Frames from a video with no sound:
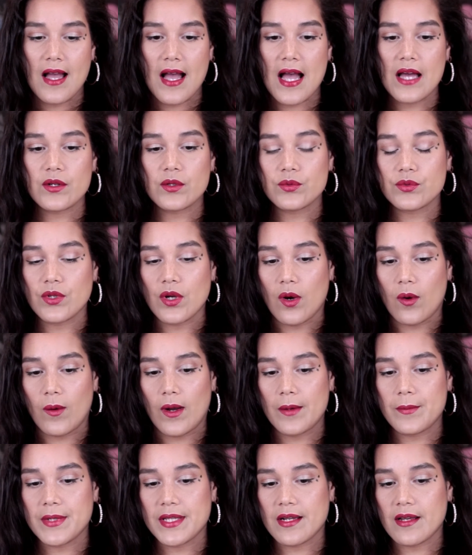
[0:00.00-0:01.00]
I don't know.
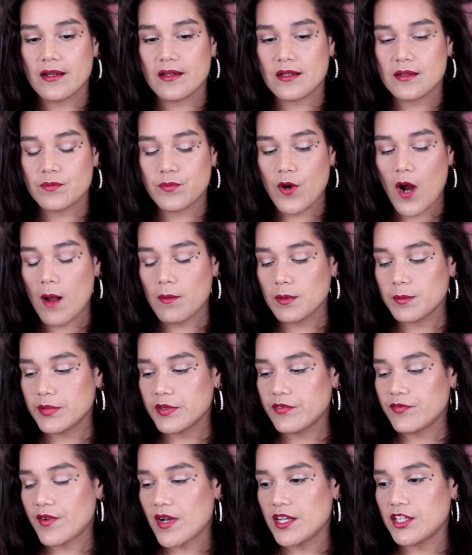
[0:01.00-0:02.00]
I mean, I can
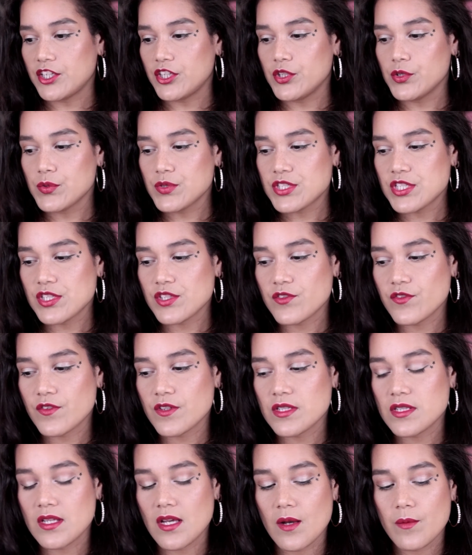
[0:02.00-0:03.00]
probably find uses
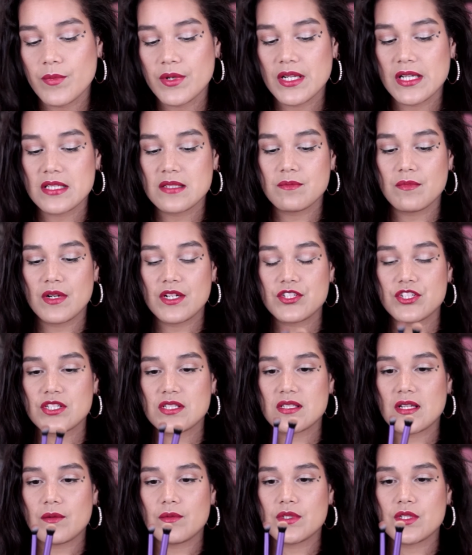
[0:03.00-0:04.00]
for them, but as much
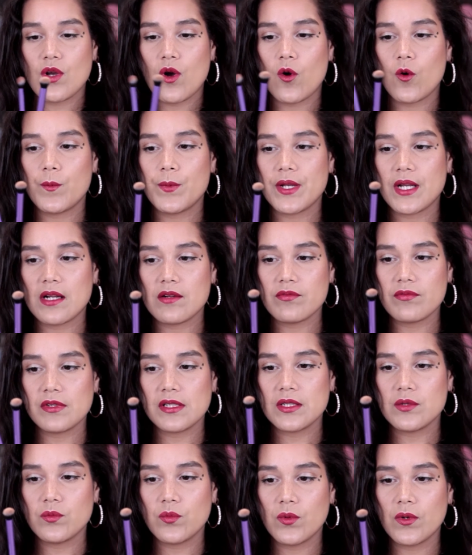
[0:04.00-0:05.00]
as I was hoping I
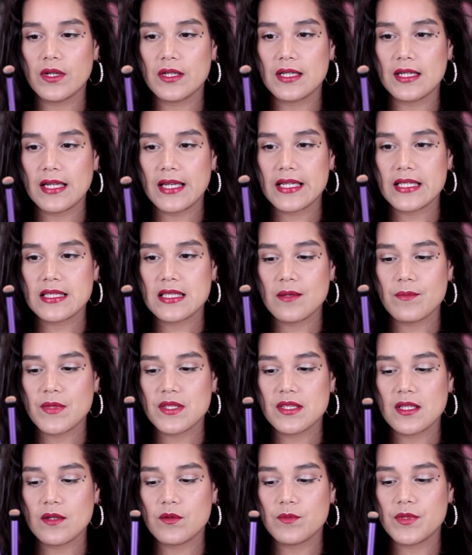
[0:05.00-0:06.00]
really would like them
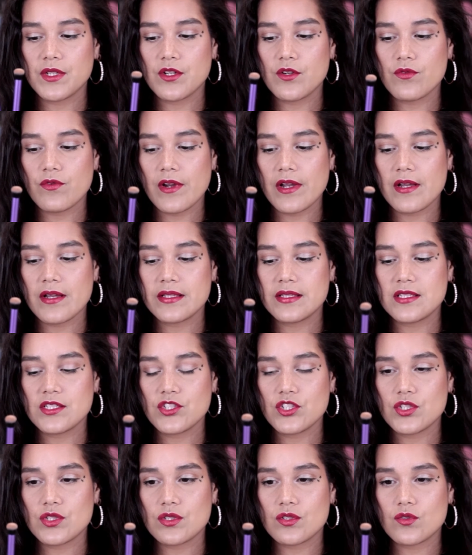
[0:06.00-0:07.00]
and they would be great
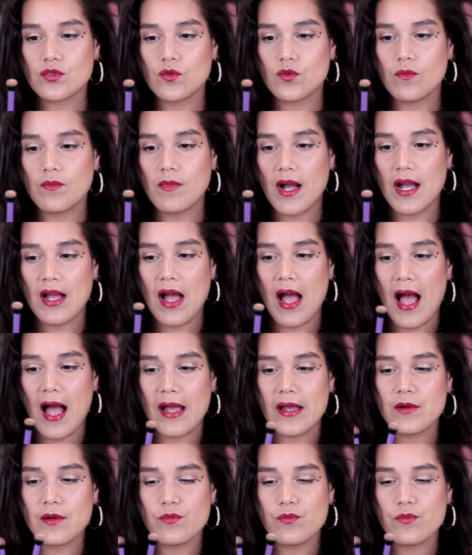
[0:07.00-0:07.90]
additions to my eye